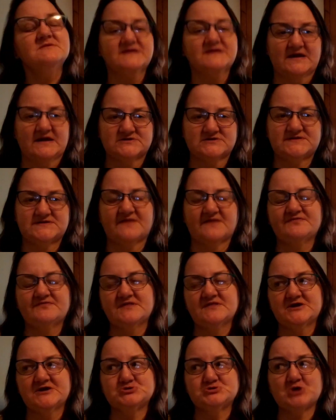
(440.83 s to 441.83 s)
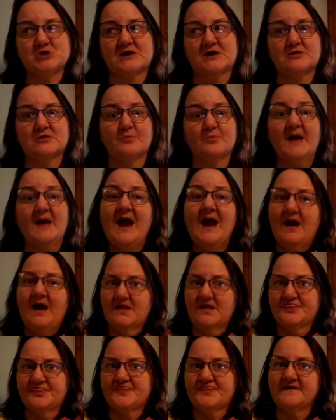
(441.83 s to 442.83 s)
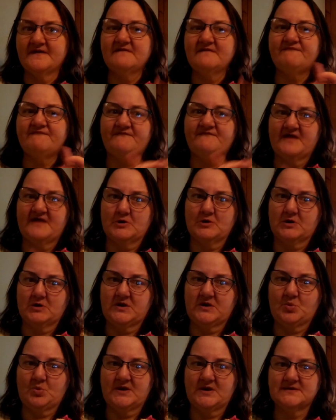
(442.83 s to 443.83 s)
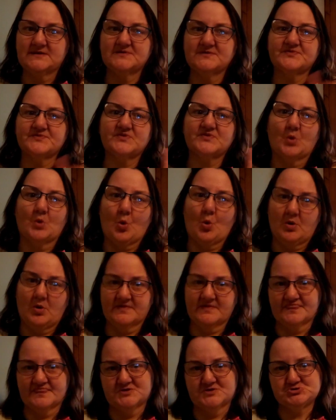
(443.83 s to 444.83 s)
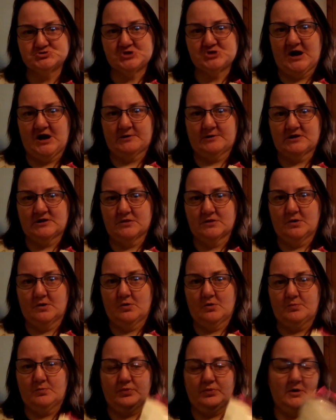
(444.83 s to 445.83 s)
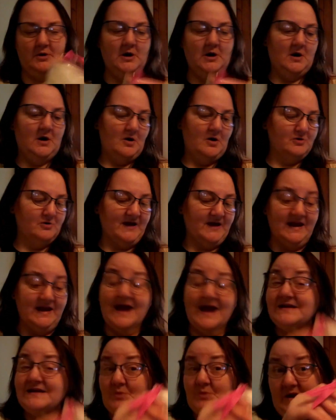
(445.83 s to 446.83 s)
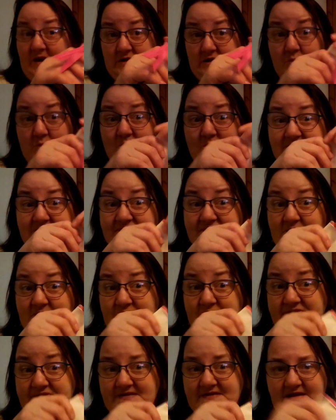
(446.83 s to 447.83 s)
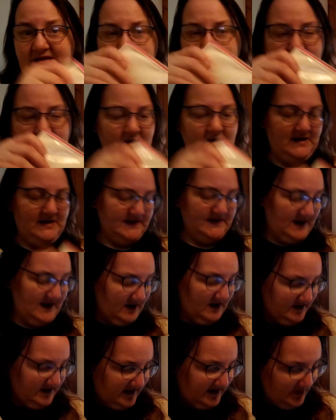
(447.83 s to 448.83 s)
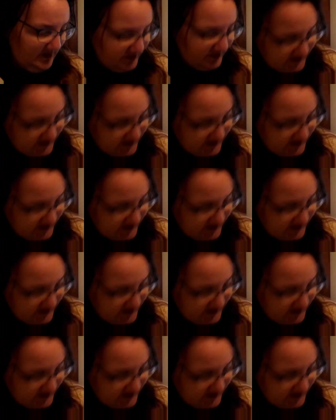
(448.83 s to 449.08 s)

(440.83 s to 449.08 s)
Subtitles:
Yeah, definitely a jackalope. And think fairy wings on the jackalope. Okay, anyway, want to see what's in here? Yeah, we